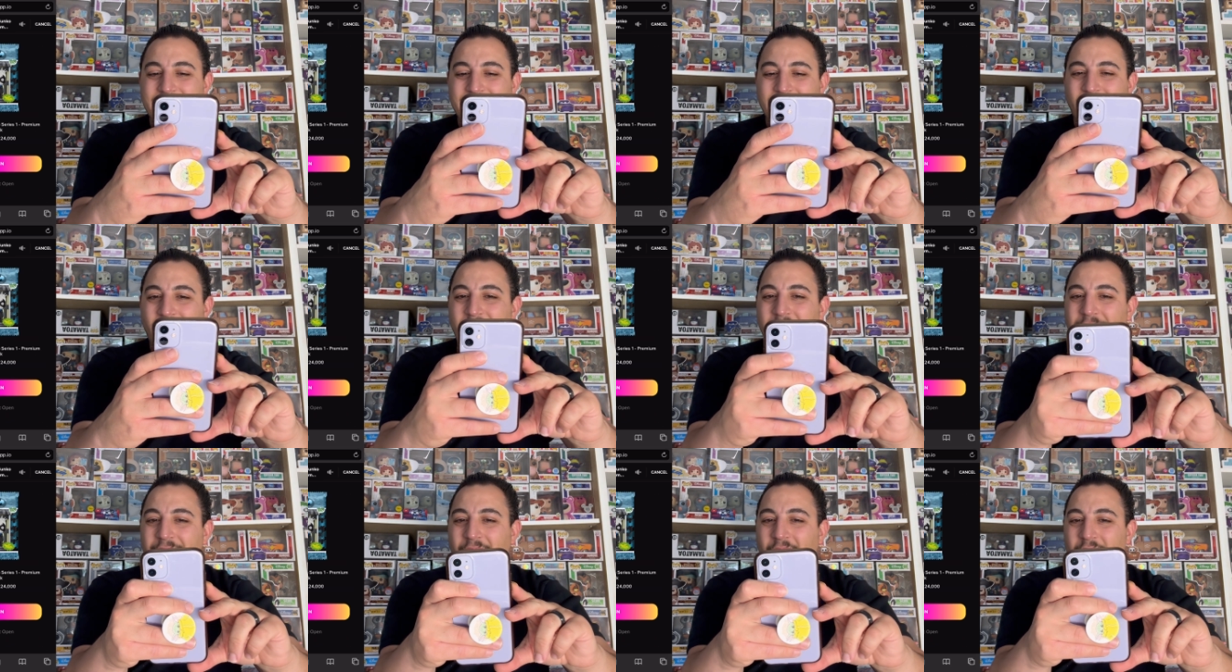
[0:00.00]
All
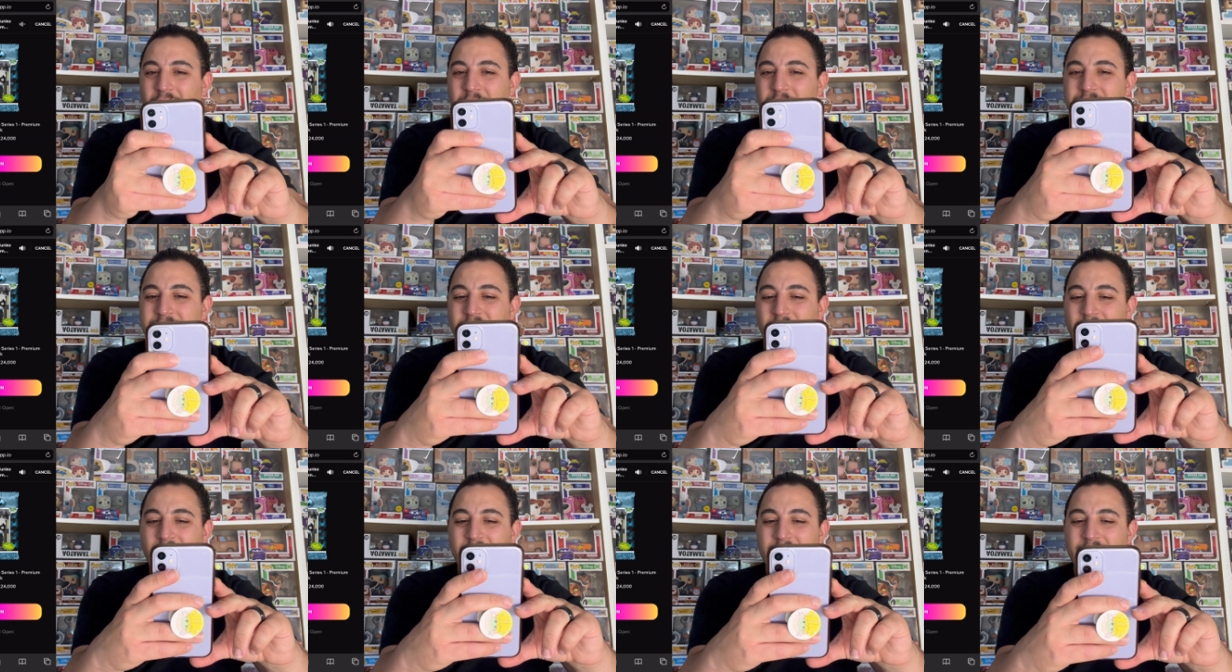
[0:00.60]
right, volume's
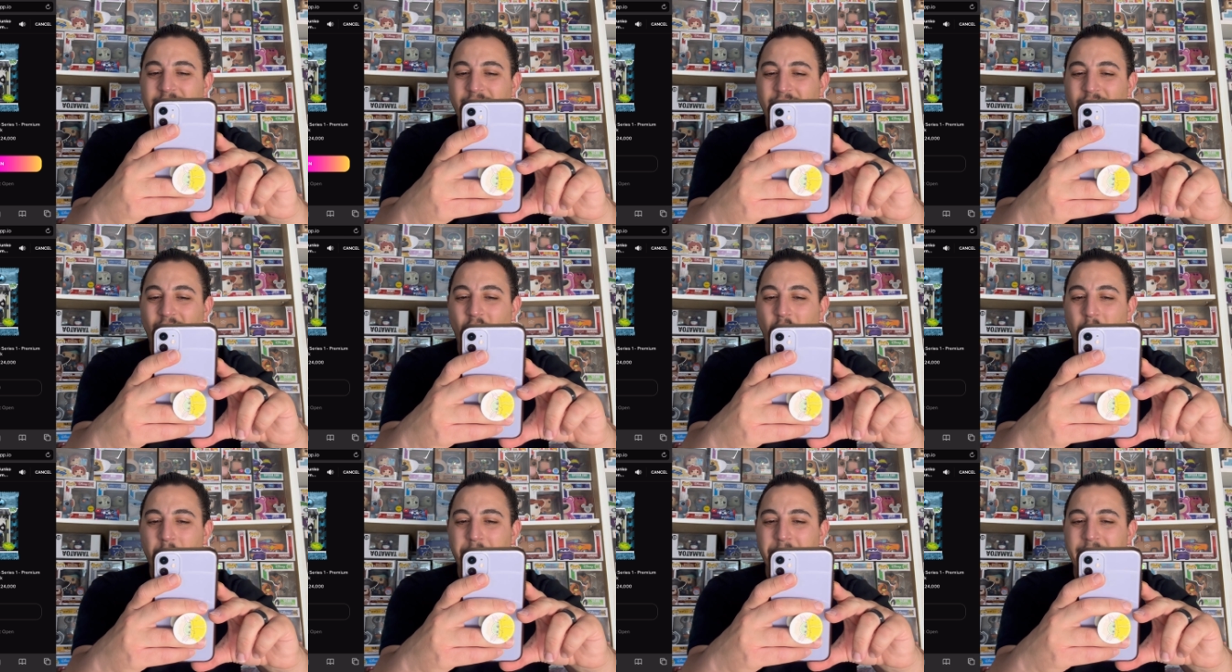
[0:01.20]
on.
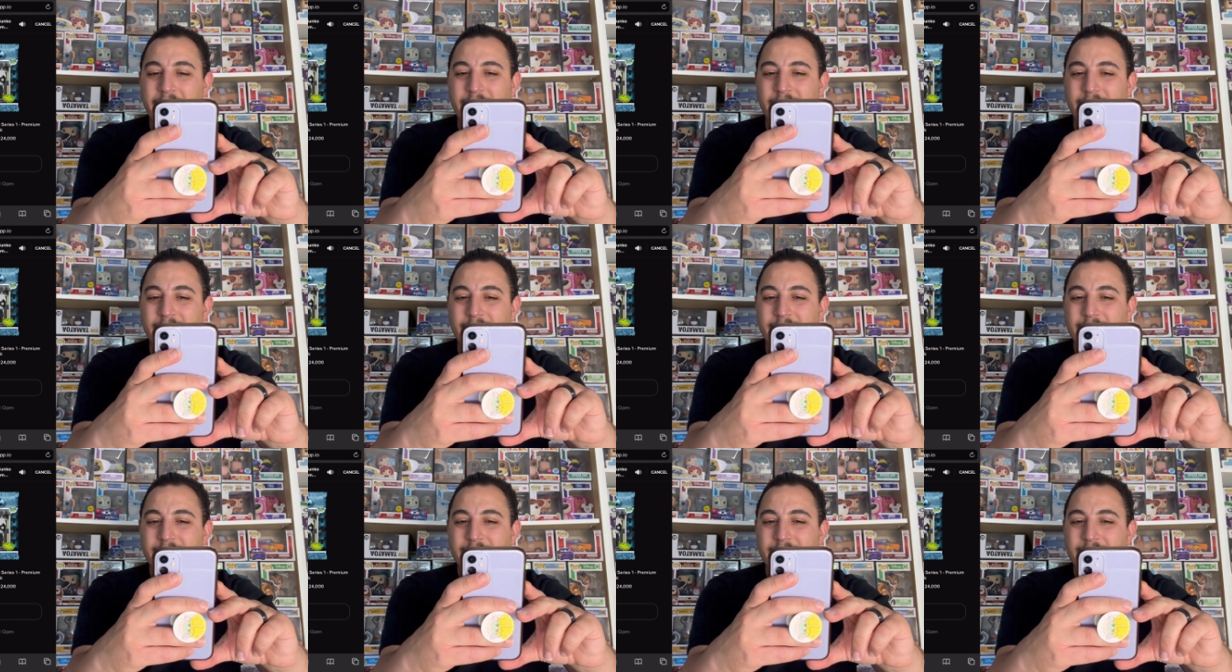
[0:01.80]
Open.